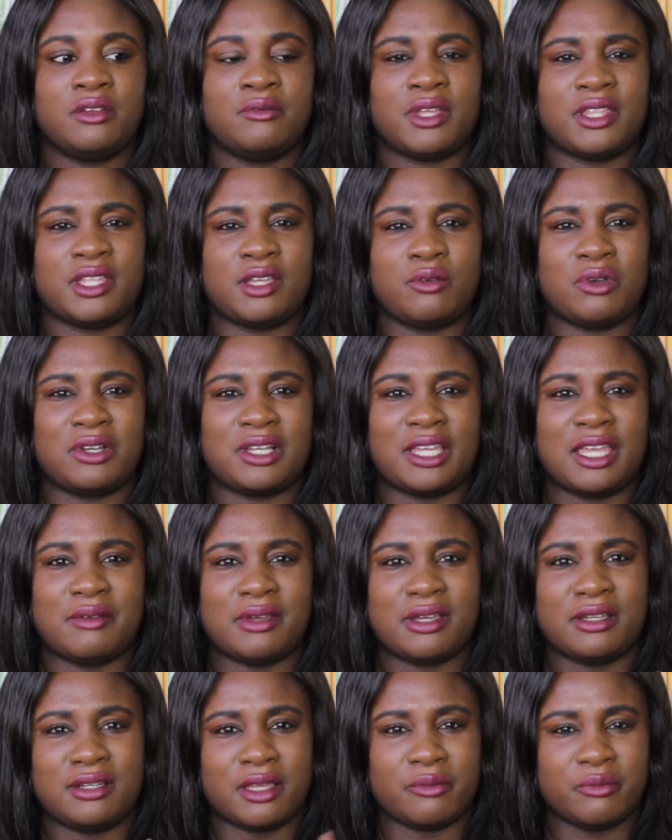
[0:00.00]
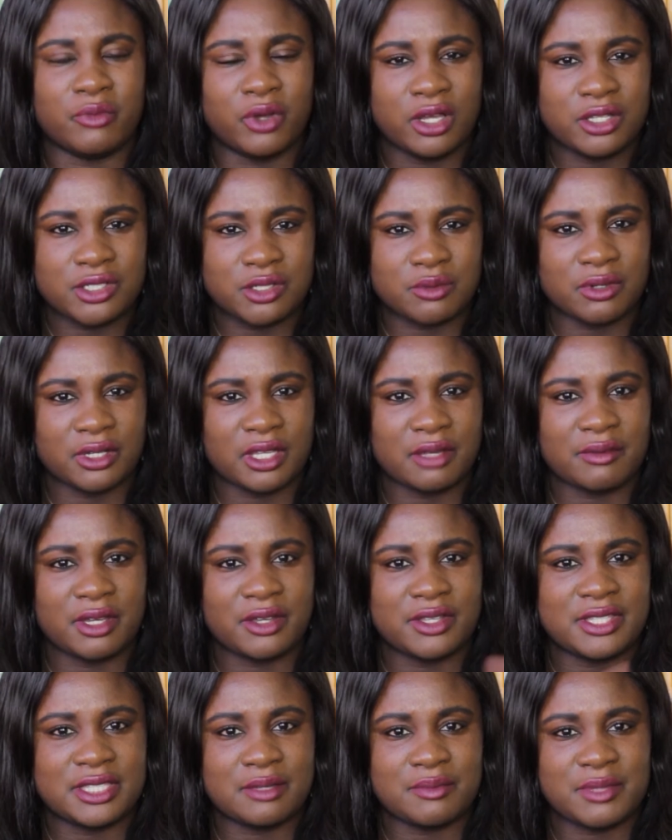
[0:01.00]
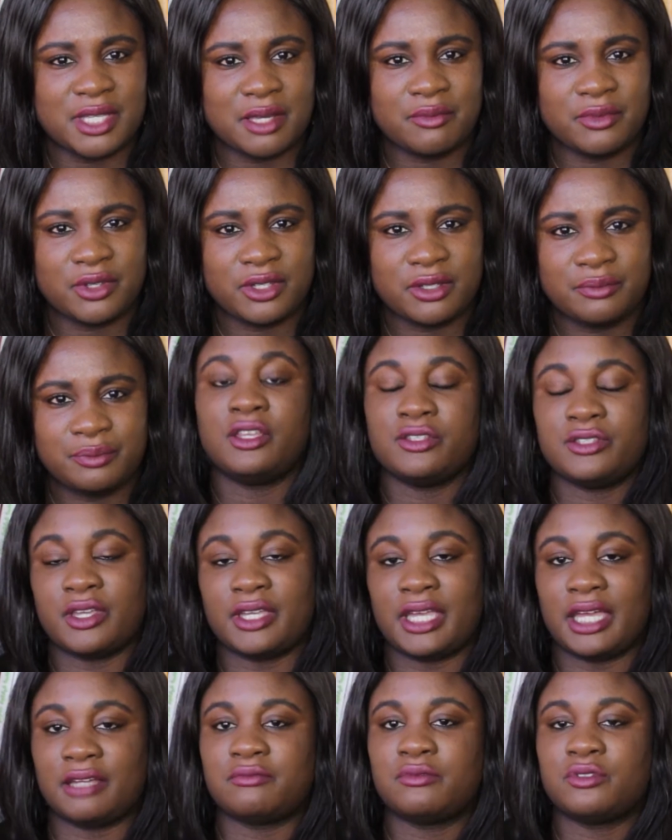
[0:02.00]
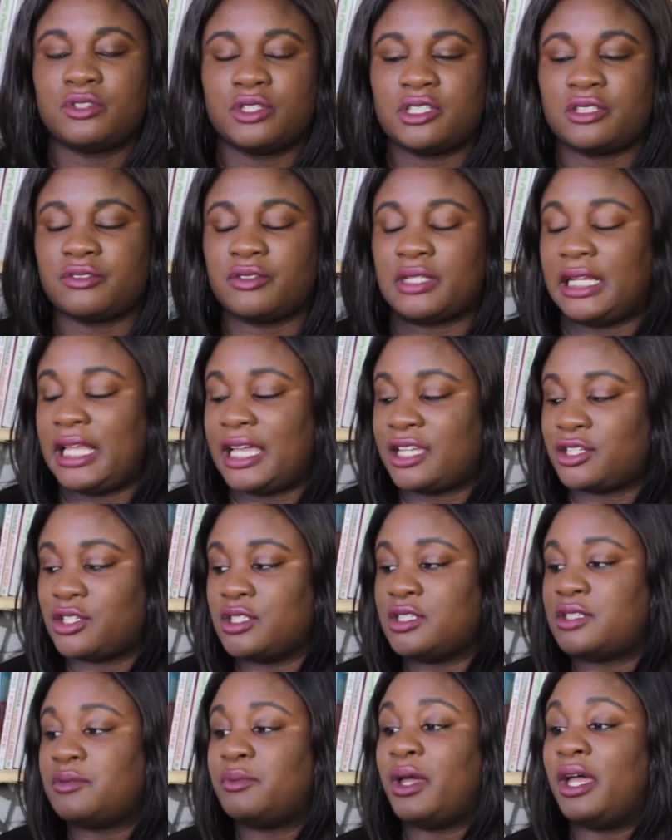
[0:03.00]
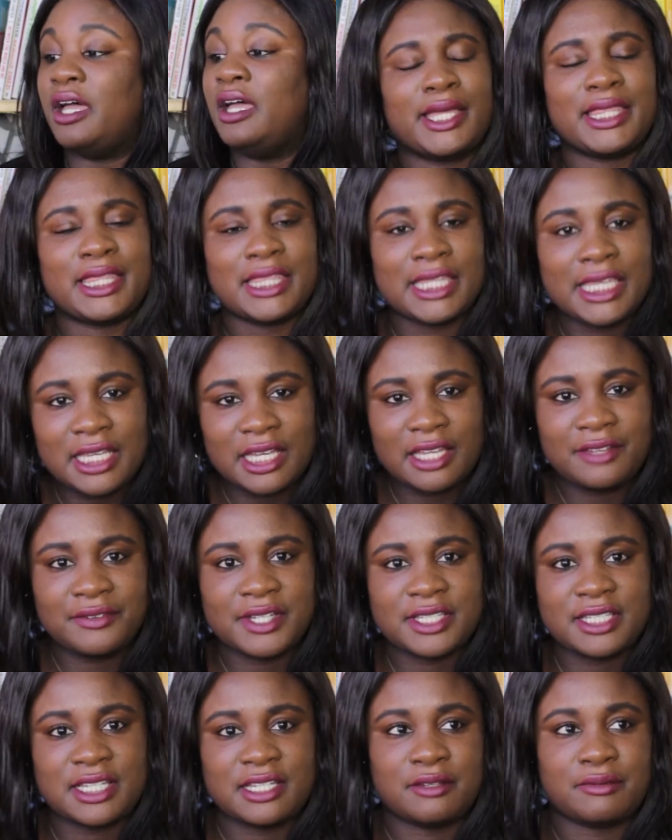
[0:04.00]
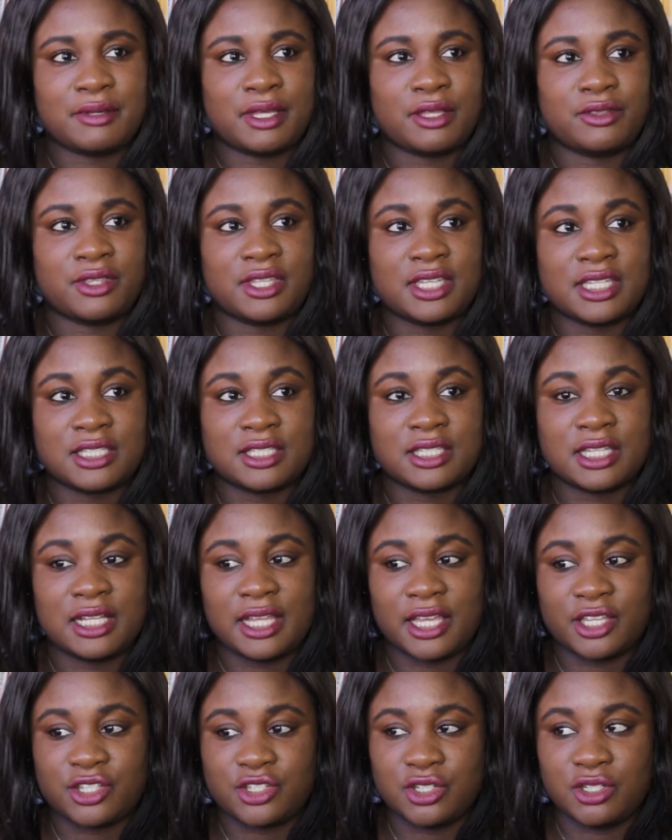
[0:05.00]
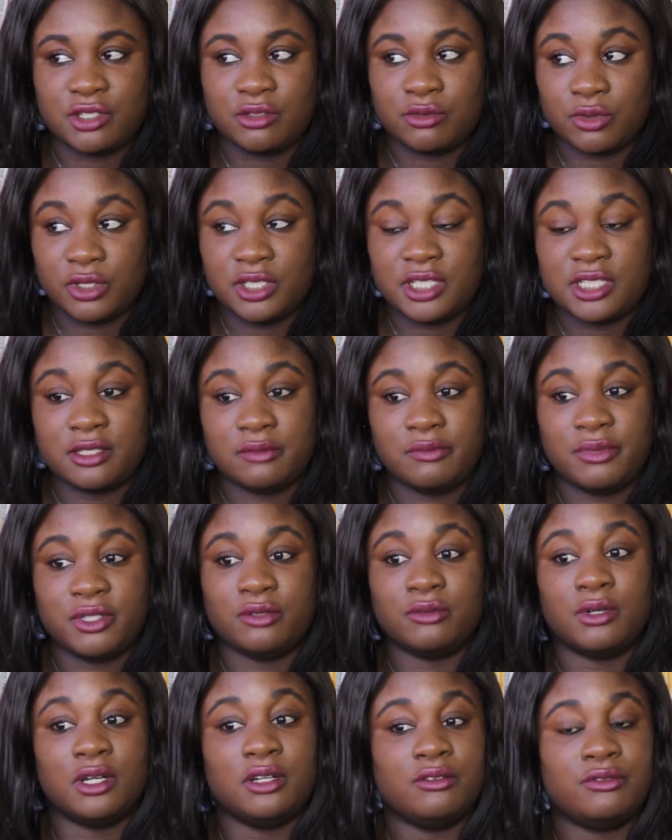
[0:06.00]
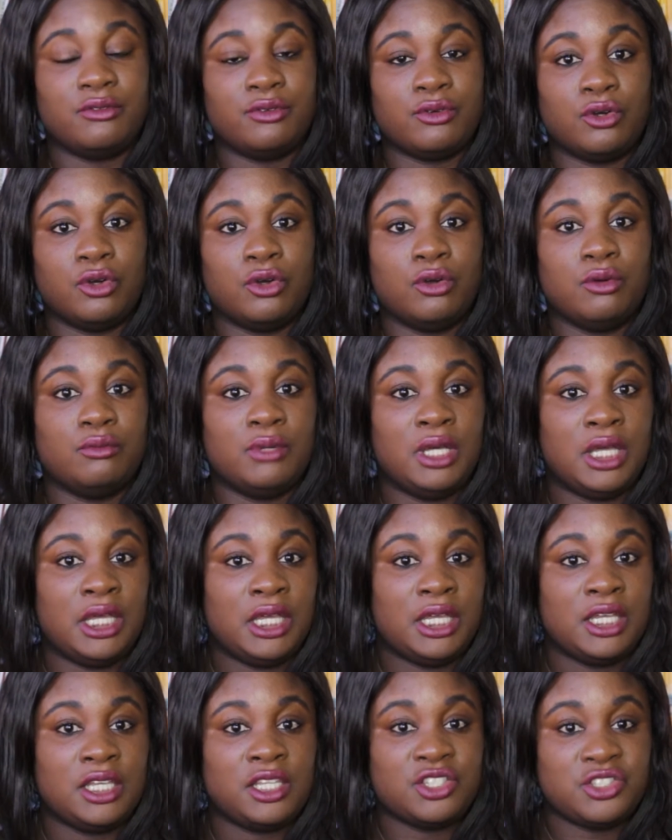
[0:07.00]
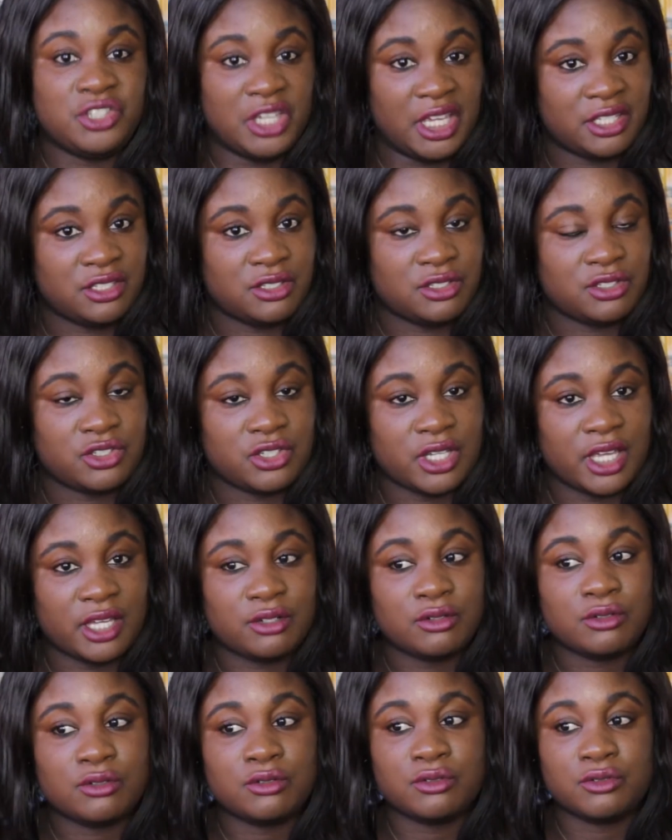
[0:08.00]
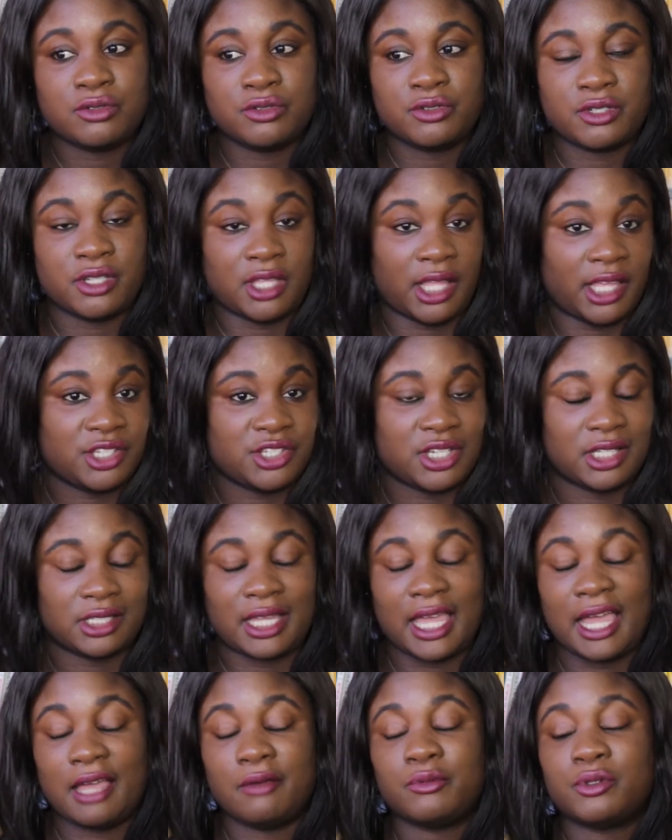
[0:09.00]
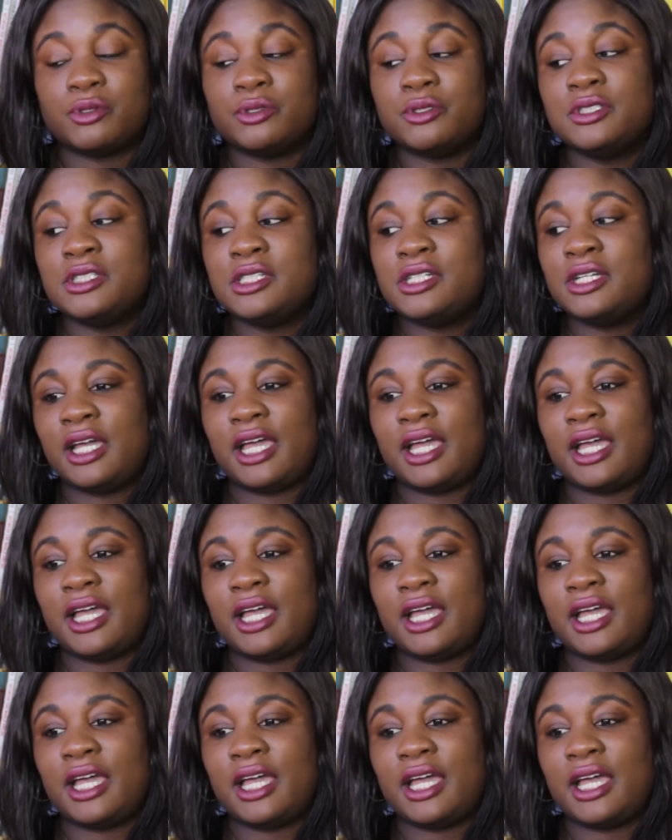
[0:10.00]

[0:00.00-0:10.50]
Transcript: I think one came out in like March and one came out in September. So yeah, two different collections. But I think I first heard about this collection, or at least the blue one, from Jen's channel, like Jen Campbell.